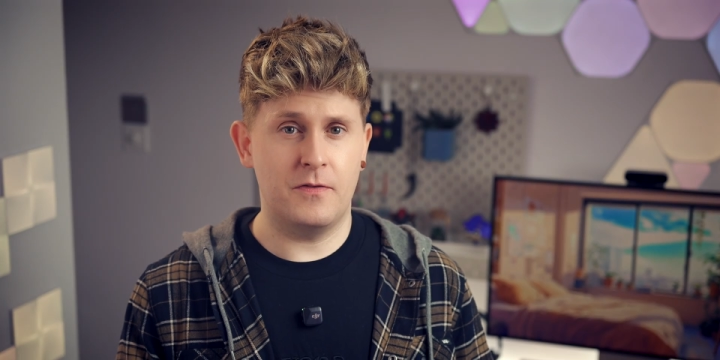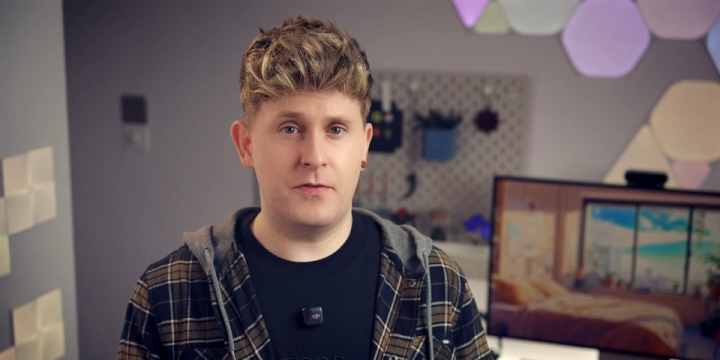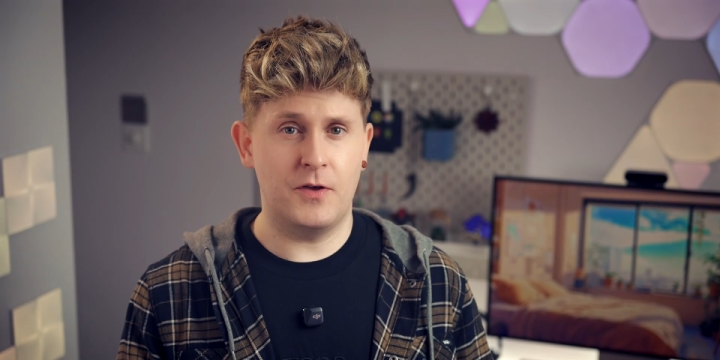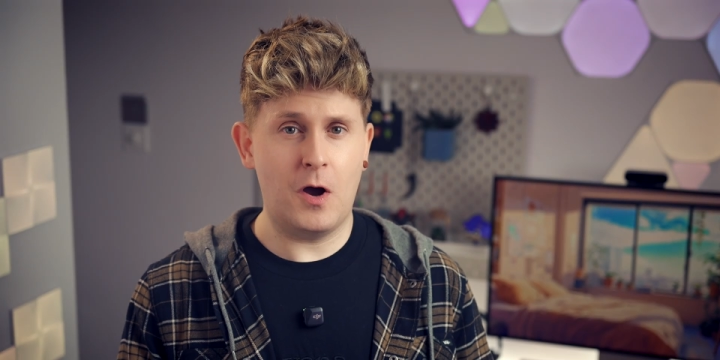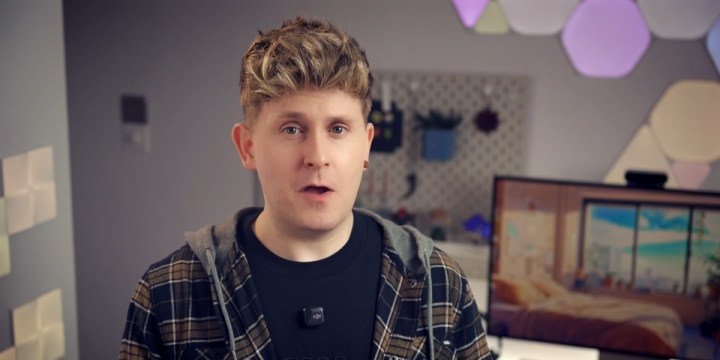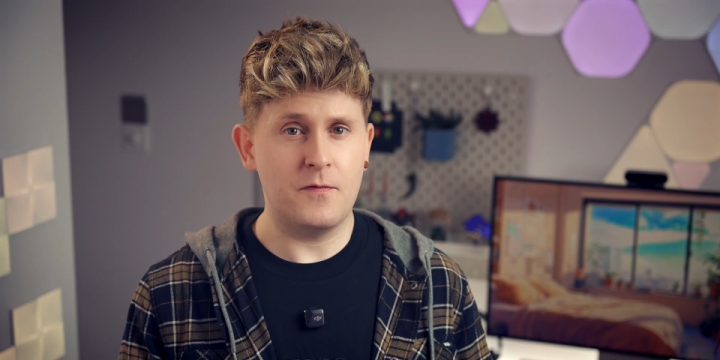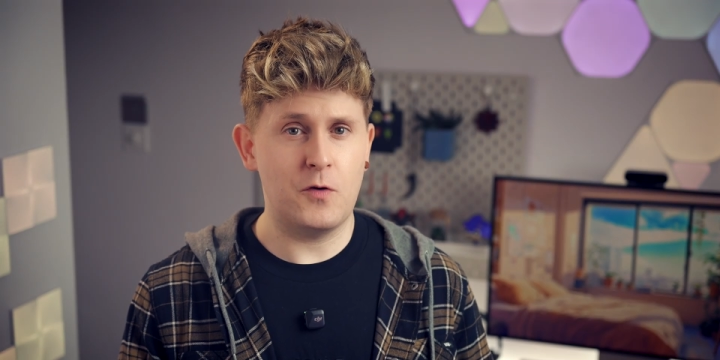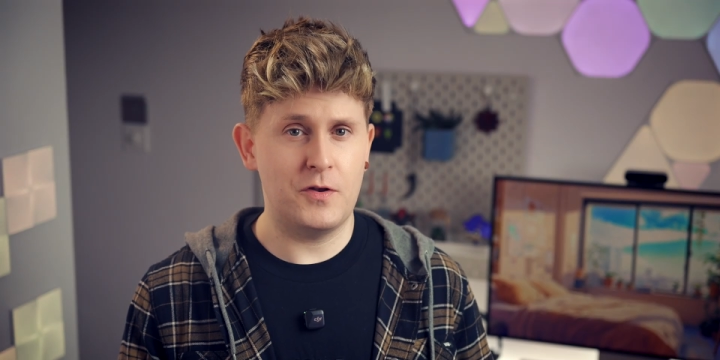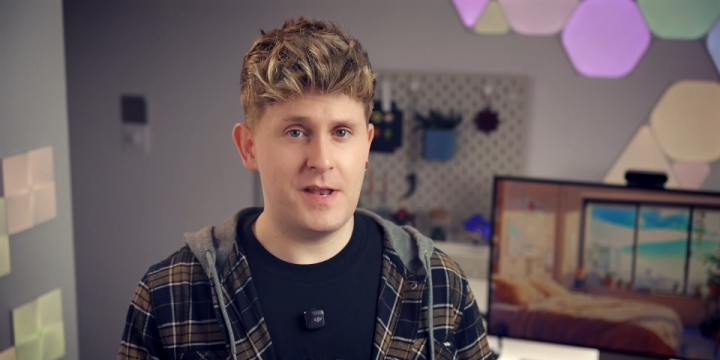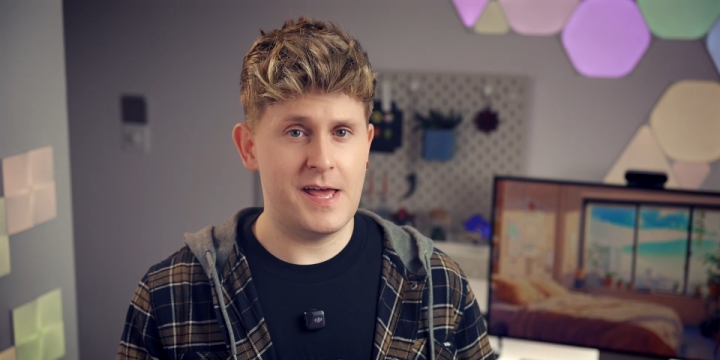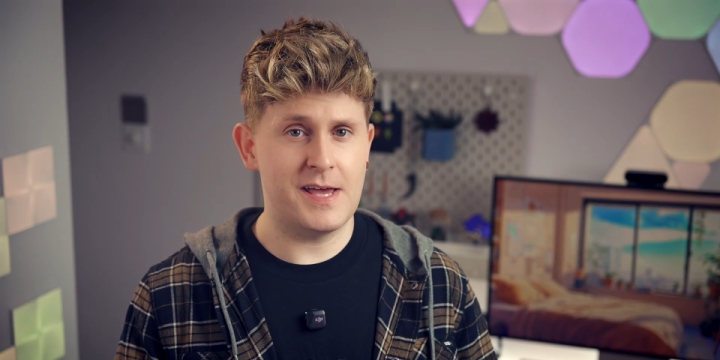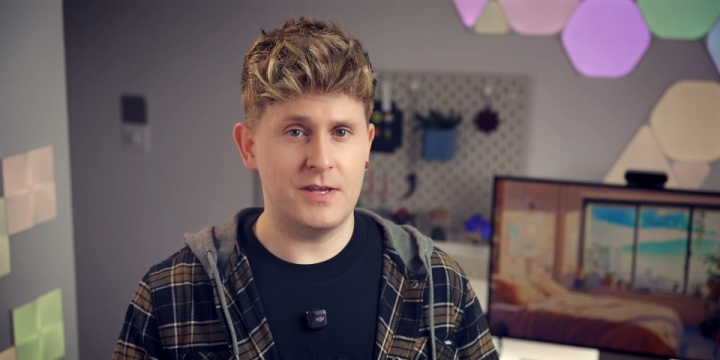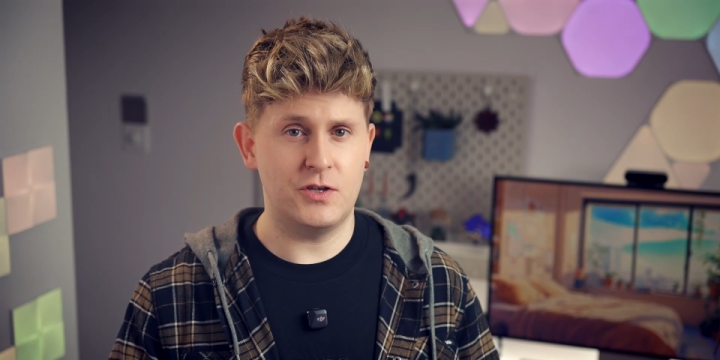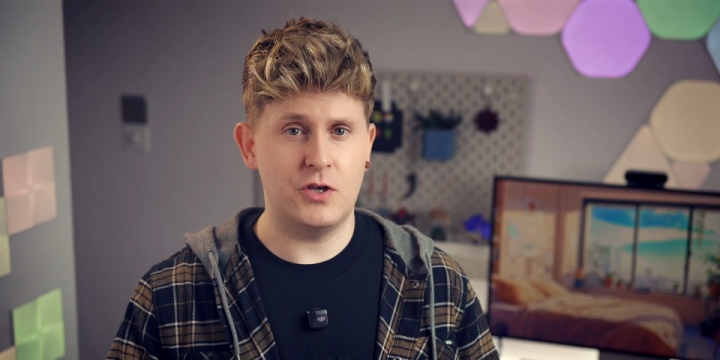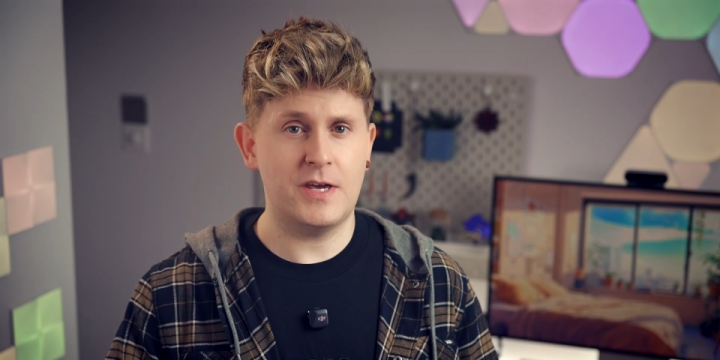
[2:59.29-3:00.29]
the iPhone
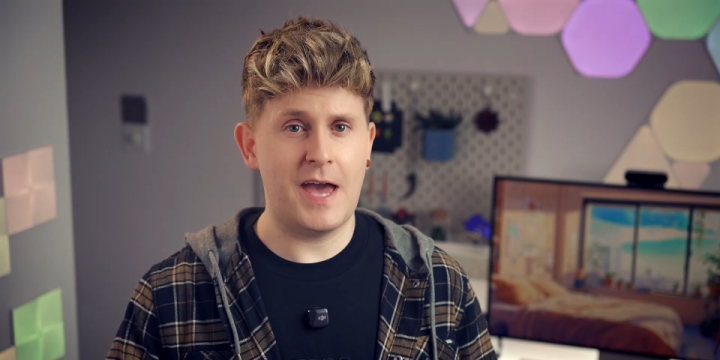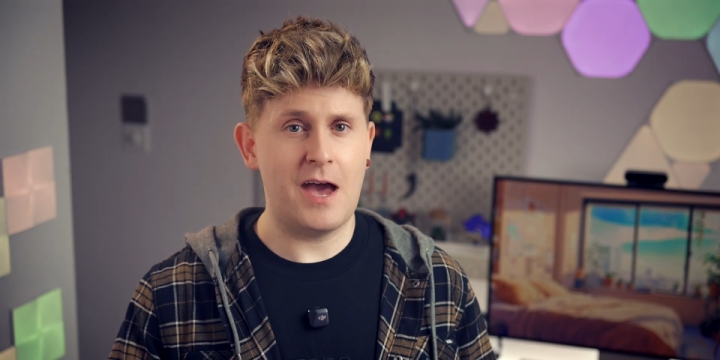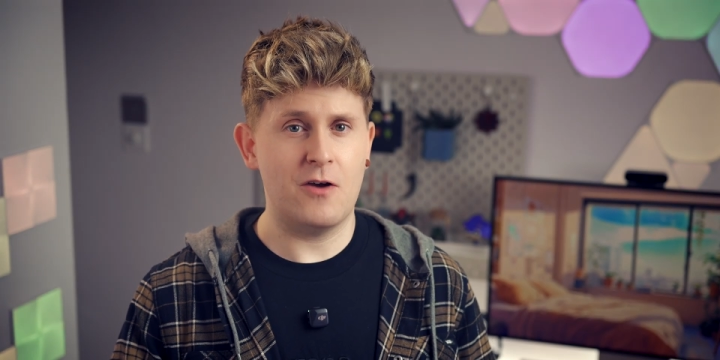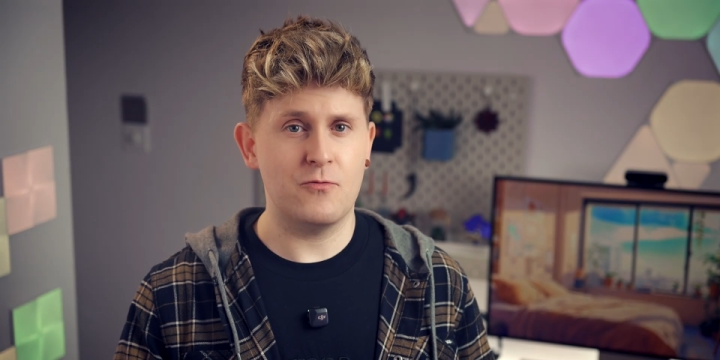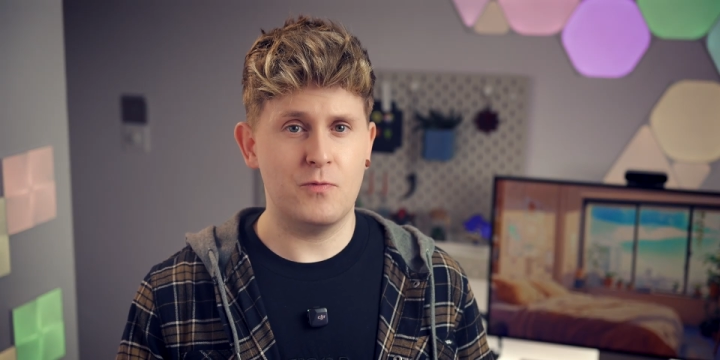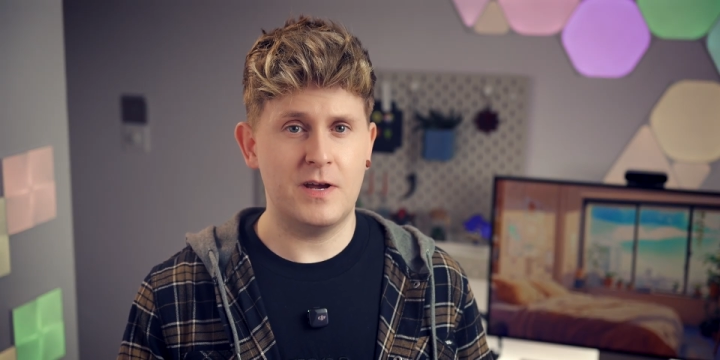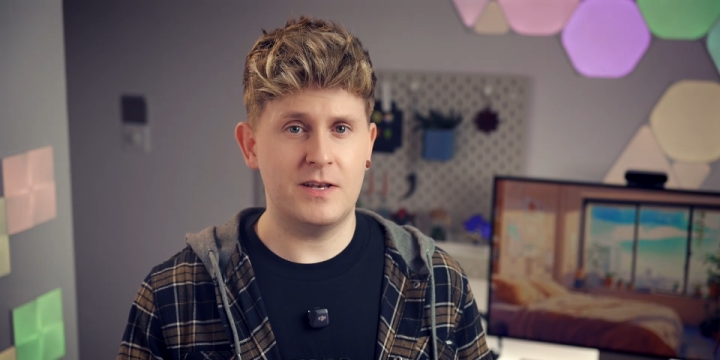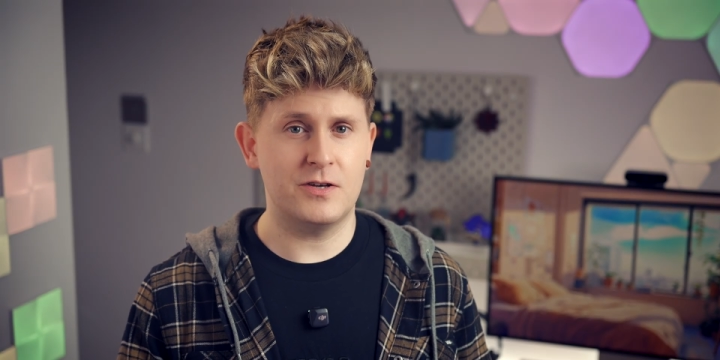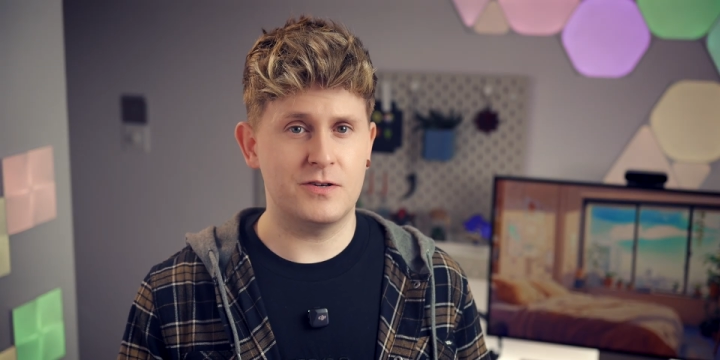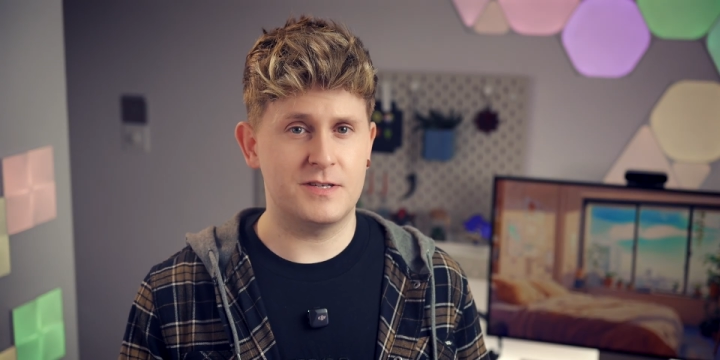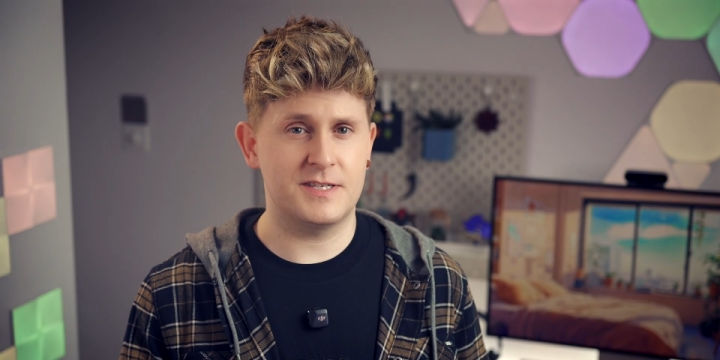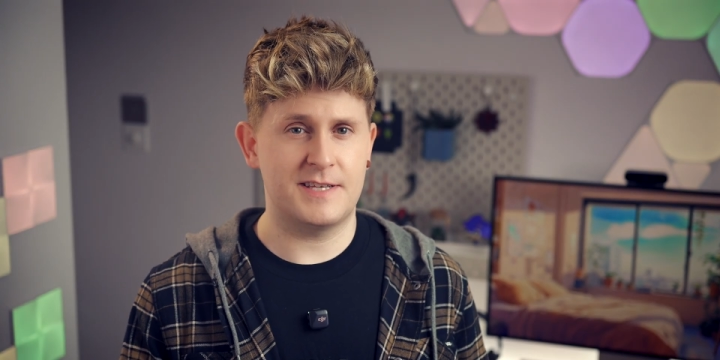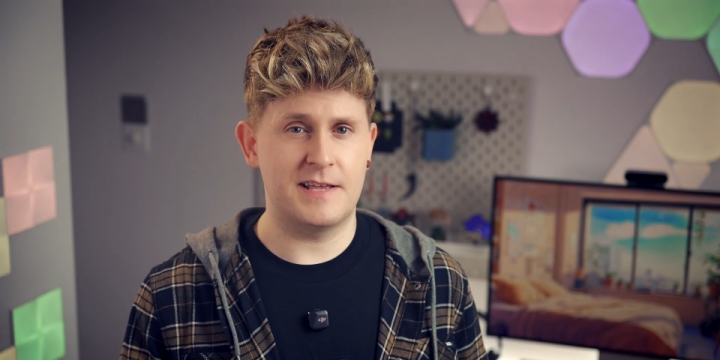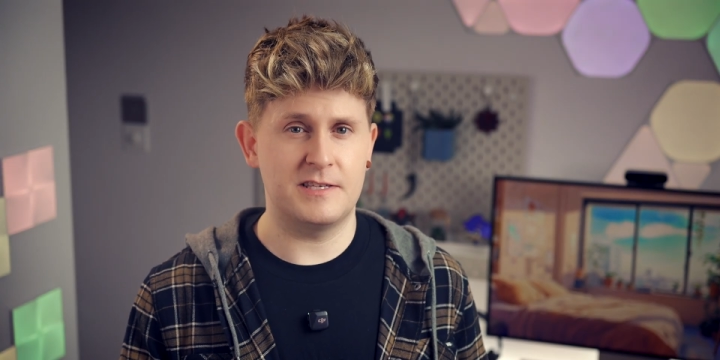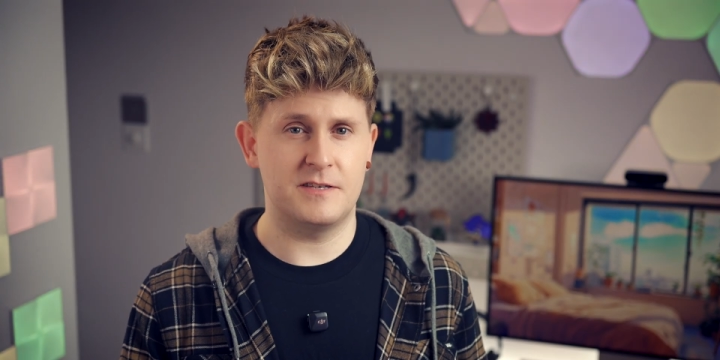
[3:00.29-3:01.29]
Air, you get a really good
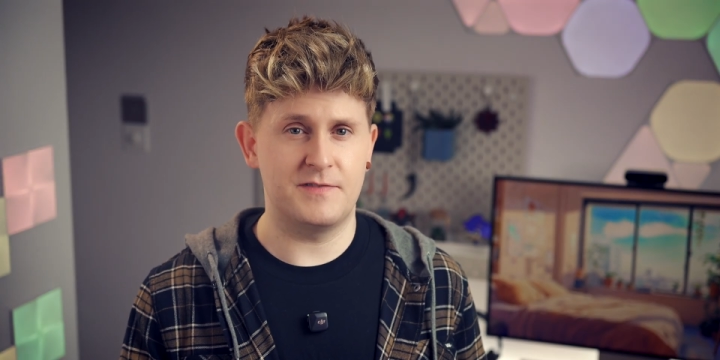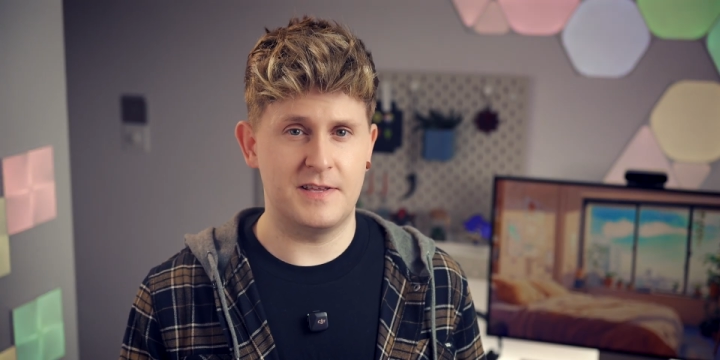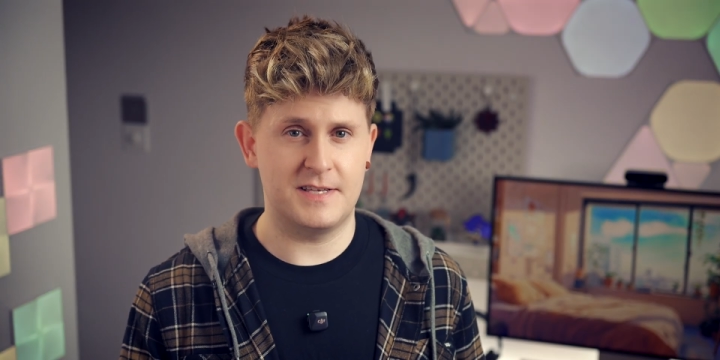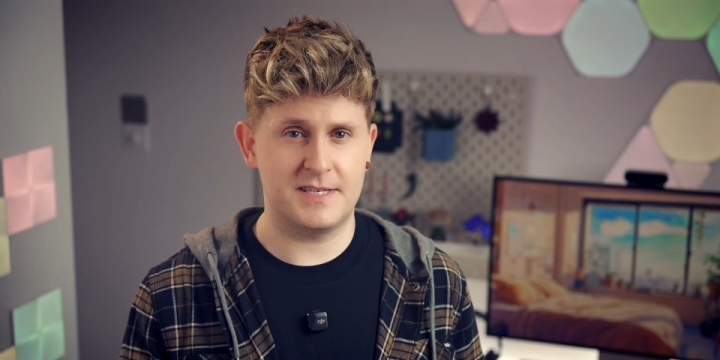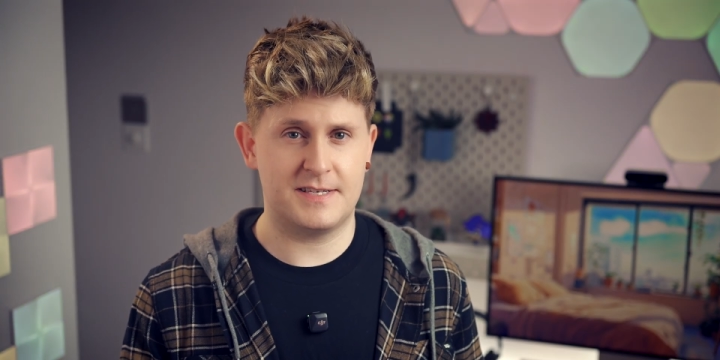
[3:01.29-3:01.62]
sense of its